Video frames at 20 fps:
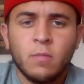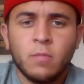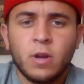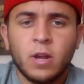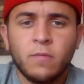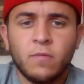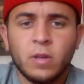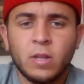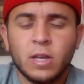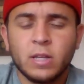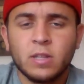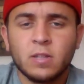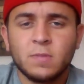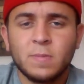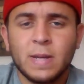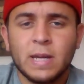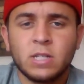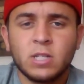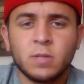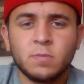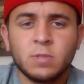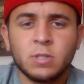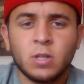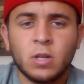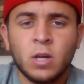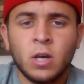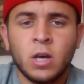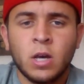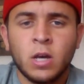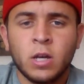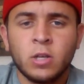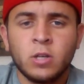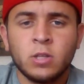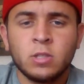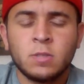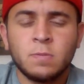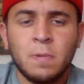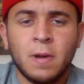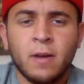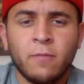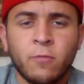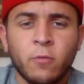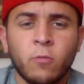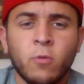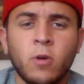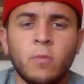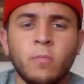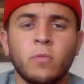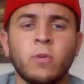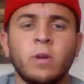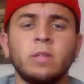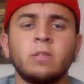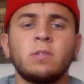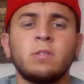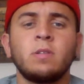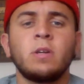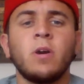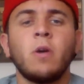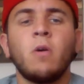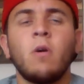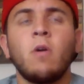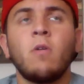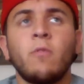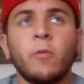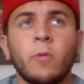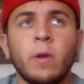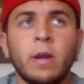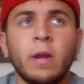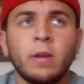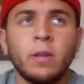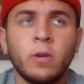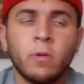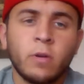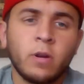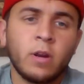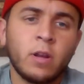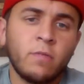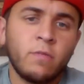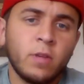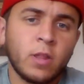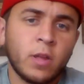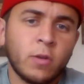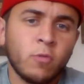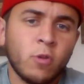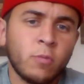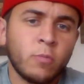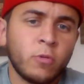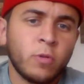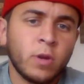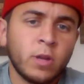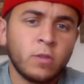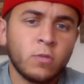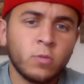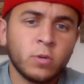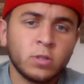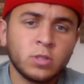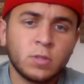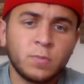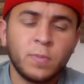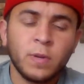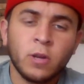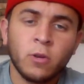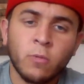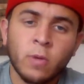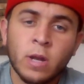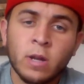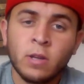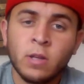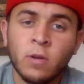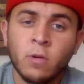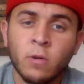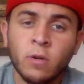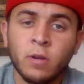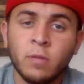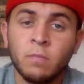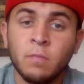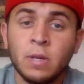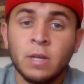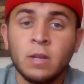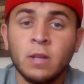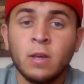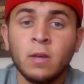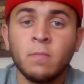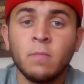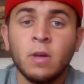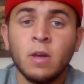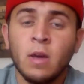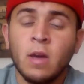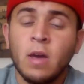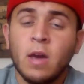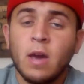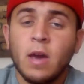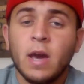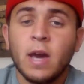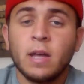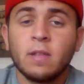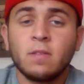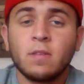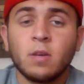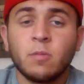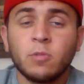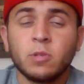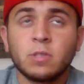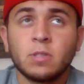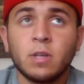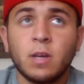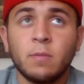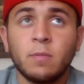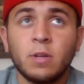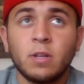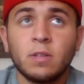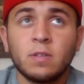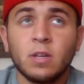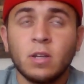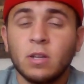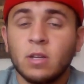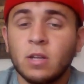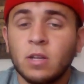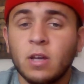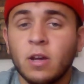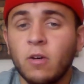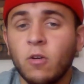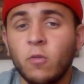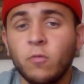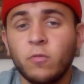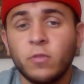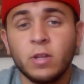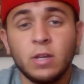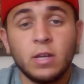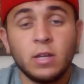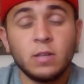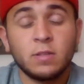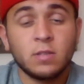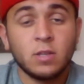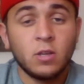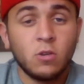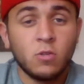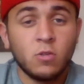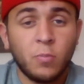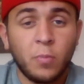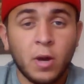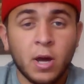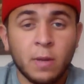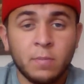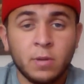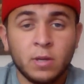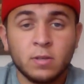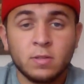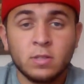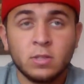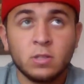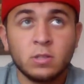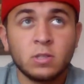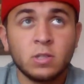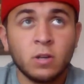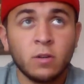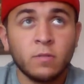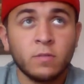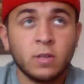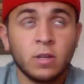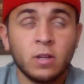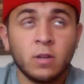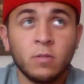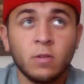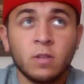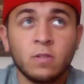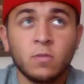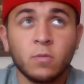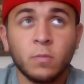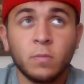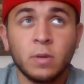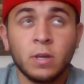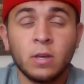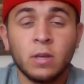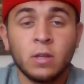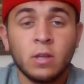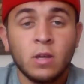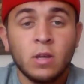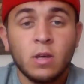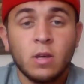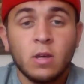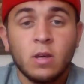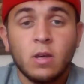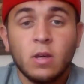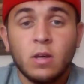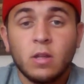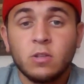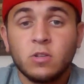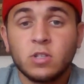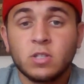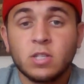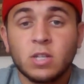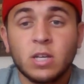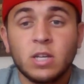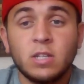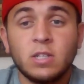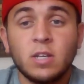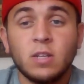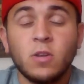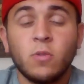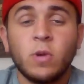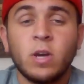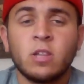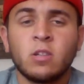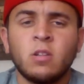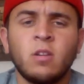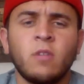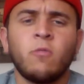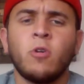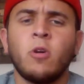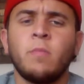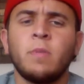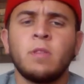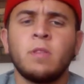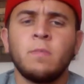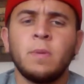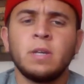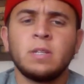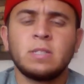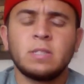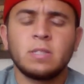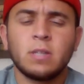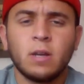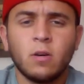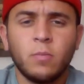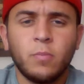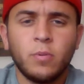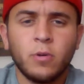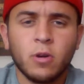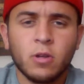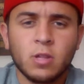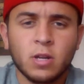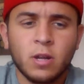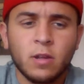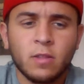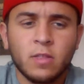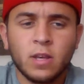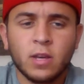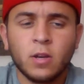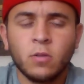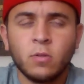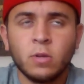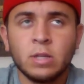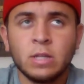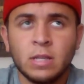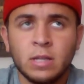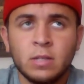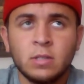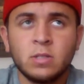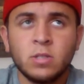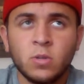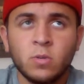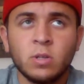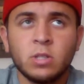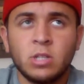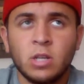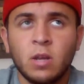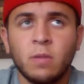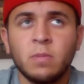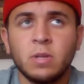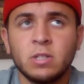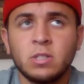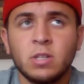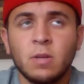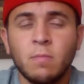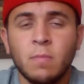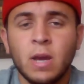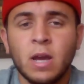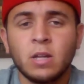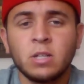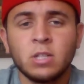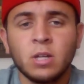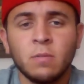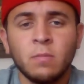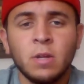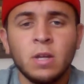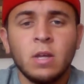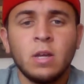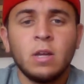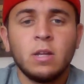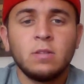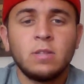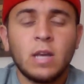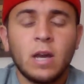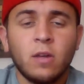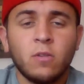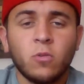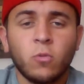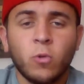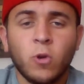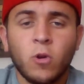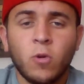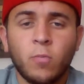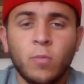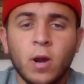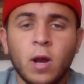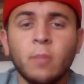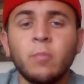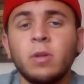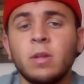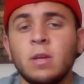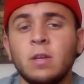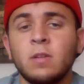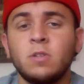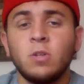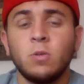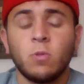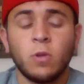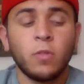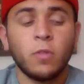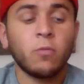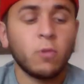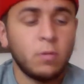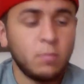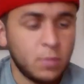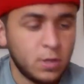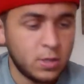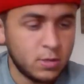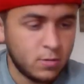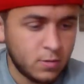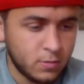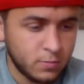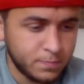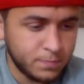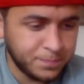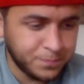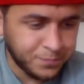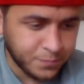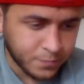But I feel like this matchup's a good spot for Roman Reigns to go over Randy Orton. I feel like Roman Reigns will spear Randy Orton and beat him at SummerSlam, and it's gonna hopefully he gets a huge pop because he deserves it. And this will be just a continuation of Roman's big single push, and I think it will lead to a championship matchup down the road, probably in 2 or 3 months.